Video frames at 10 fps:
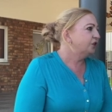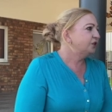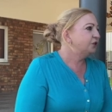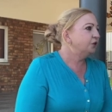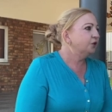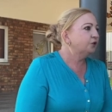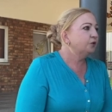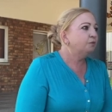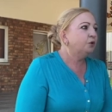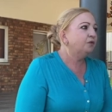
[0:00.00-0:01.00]
or just to,
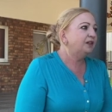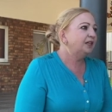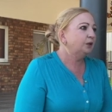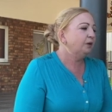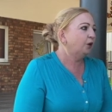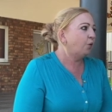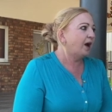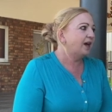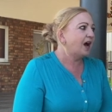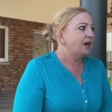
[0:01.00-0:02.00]
to move a little bit
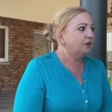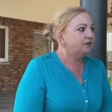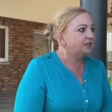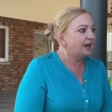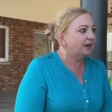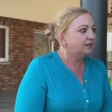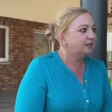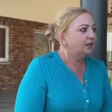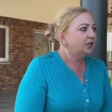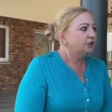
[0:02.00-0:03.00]
away out of
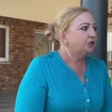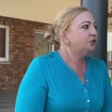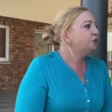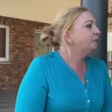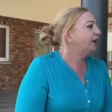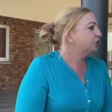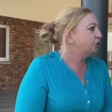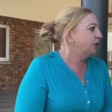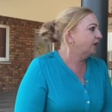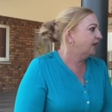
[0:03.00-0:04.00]
sight, just to make
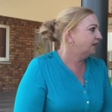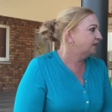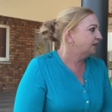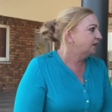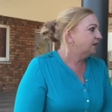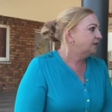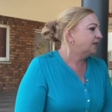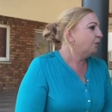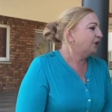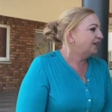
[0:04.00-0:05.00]
sure that
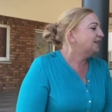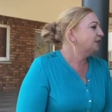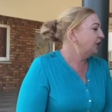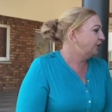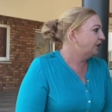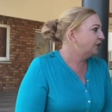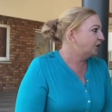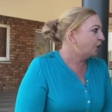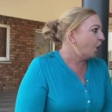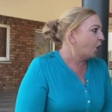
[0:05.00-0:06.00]
someone is hearing
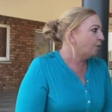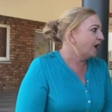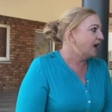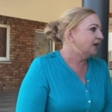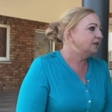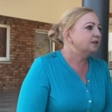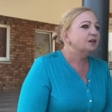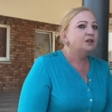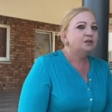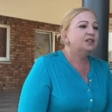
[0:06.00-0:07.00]
the alarm and
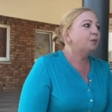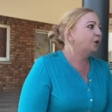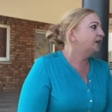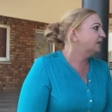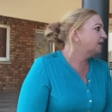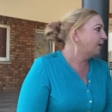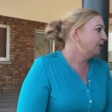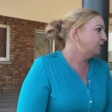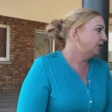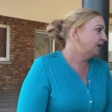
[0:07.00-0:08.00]
someone is
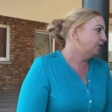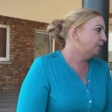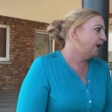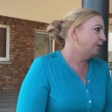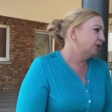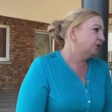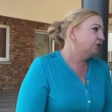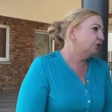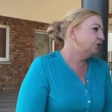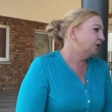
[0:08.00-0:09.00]
coming to get the baby
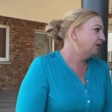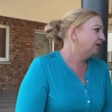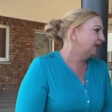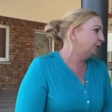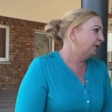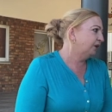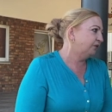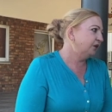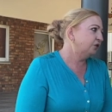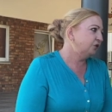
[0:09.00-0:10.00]
just to, to give a little bit
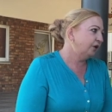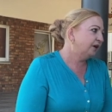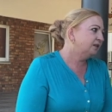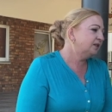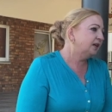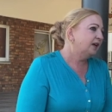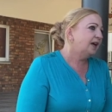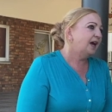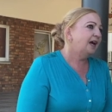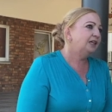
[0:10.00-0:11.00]
of reassurance
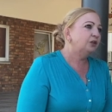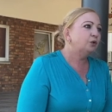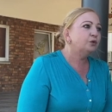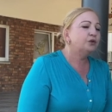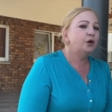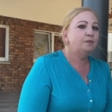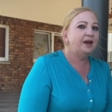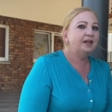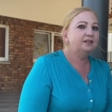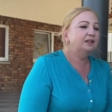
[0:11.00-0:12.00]
and it also
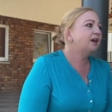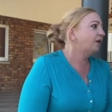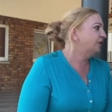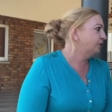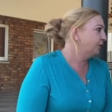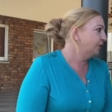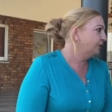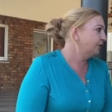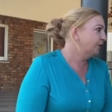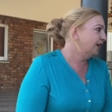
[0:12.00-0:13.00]
makes it covers
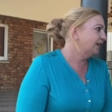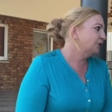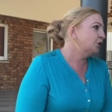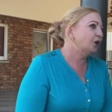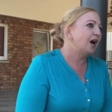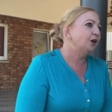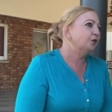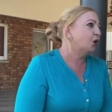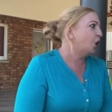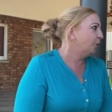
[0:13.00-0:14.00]
her so that it's not
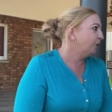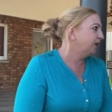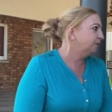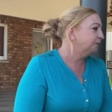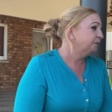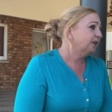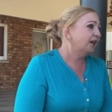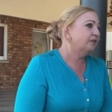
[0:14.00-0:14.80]
out in the open